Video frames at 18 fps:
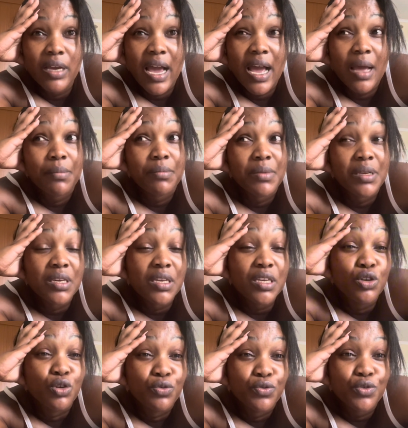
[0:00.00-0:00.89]
i'm in
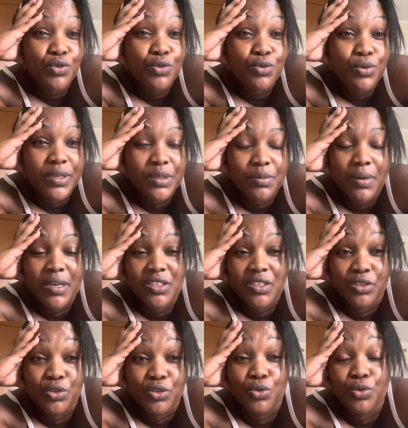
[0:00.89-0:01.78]
need of you as
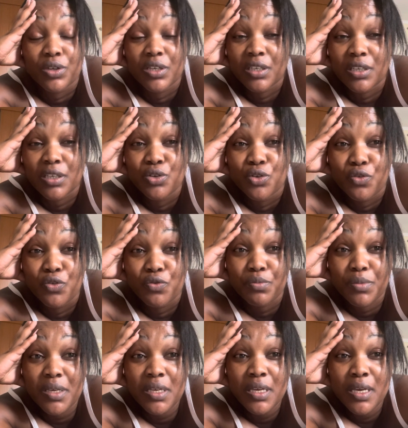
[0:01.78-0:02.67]
much as you're in need of
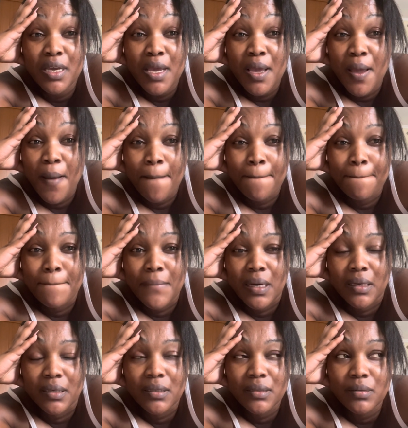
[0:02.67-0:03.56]
me
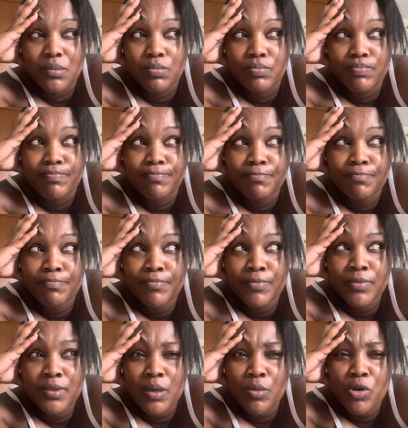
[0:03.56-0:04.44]
but
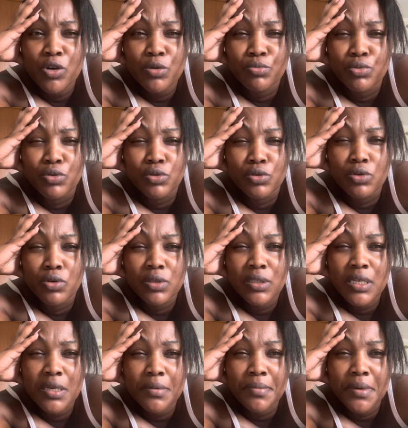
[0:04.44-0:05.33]
someone
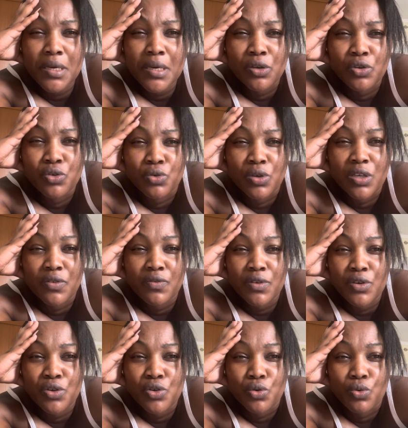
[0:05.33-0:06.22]
bulldozing me into
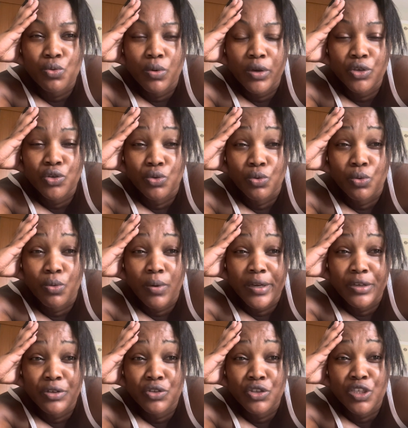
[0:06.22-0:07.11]
giving you what you
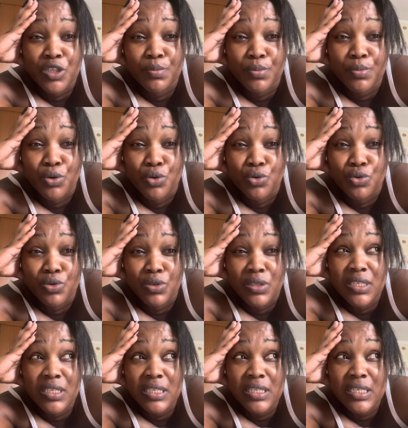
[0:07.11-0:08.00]
want just
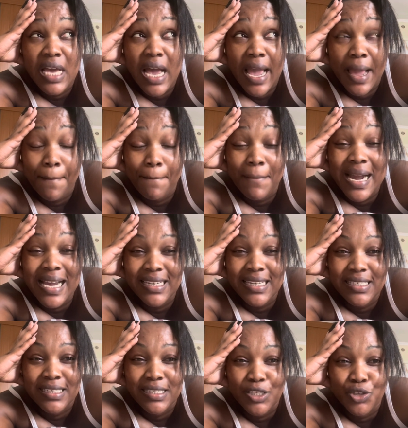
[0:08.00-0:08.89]
because i
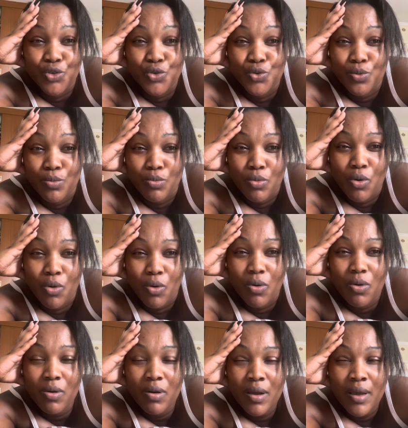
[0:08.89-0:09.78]
might need you
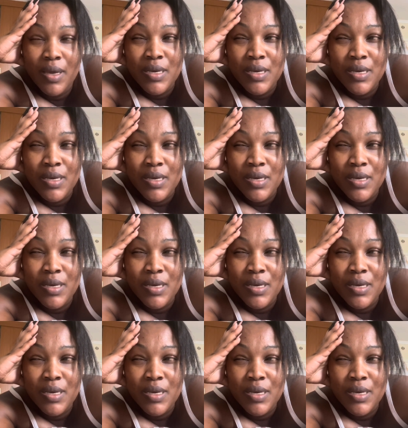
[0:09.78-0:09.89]
more